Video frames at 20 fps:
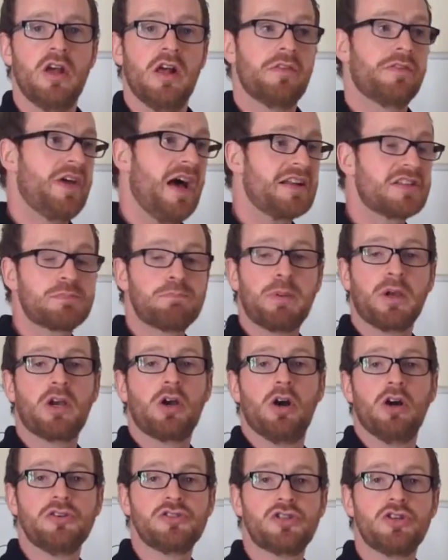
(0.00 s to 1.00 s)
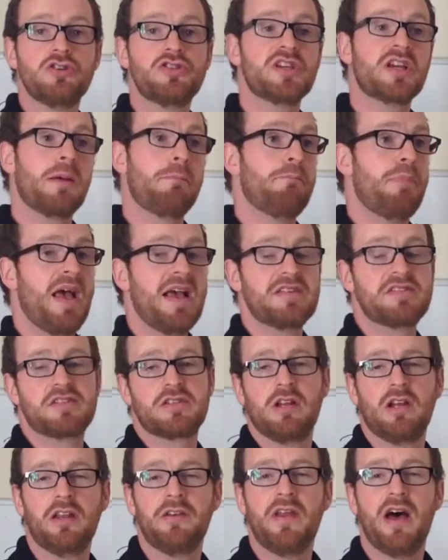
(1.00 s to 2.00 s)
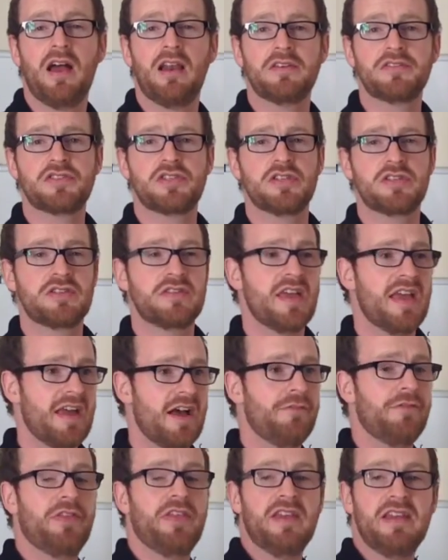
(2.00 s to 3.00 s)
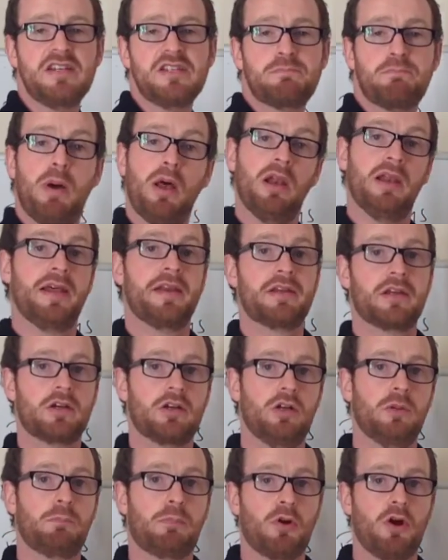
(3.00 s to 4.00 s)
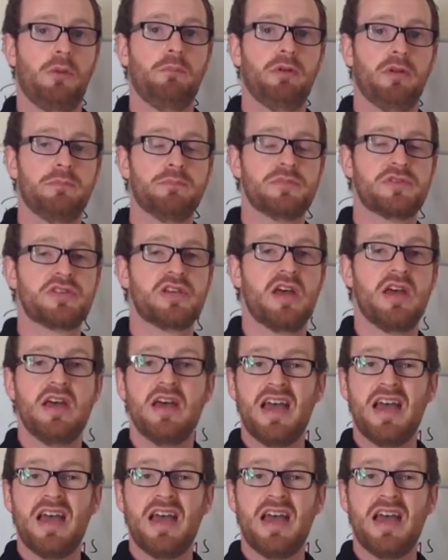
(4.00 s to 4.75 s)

That's because using a pestle analysis, they have these political problems.